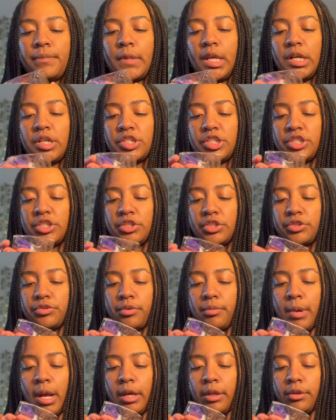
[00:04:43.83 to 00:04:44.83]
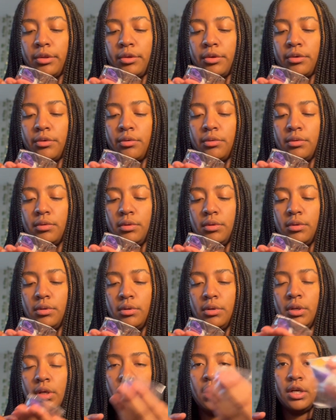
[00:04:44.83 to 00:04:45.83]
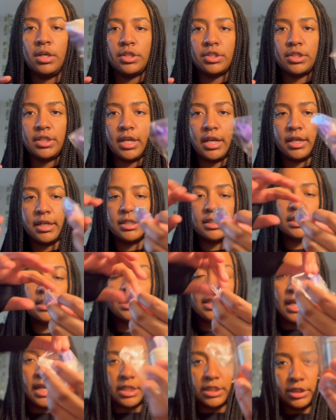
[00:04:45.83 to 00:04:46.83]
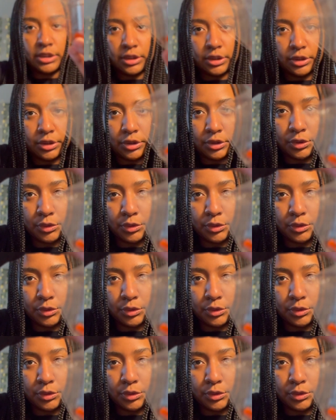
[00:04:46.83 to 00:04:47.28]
just to store my glue. So yeah, here's the lash glue.